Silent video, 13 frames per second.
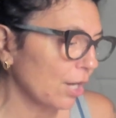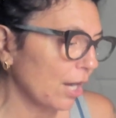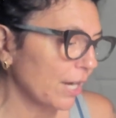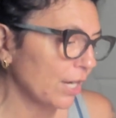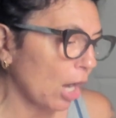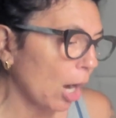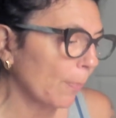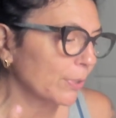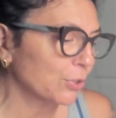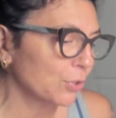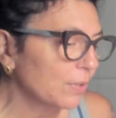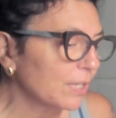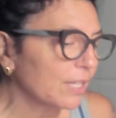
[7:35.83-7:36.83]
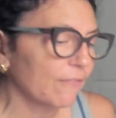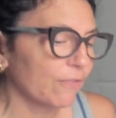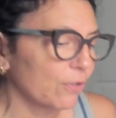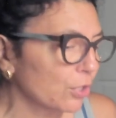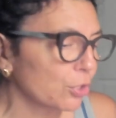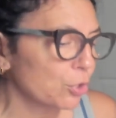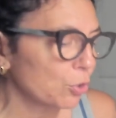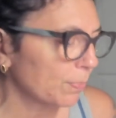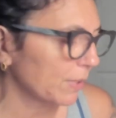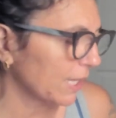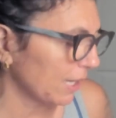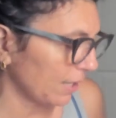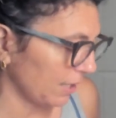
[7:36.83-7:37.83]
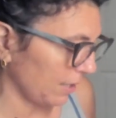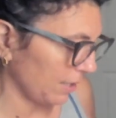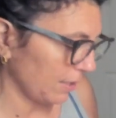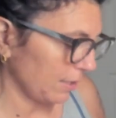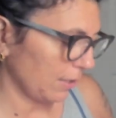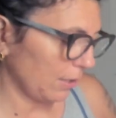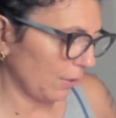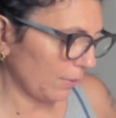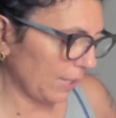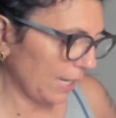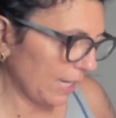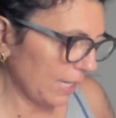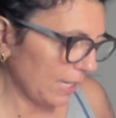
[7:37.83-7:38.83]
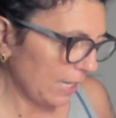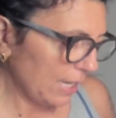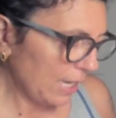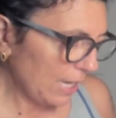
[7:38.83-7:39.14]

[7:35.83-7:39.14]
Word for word: an opportunity for a new beginning, okay?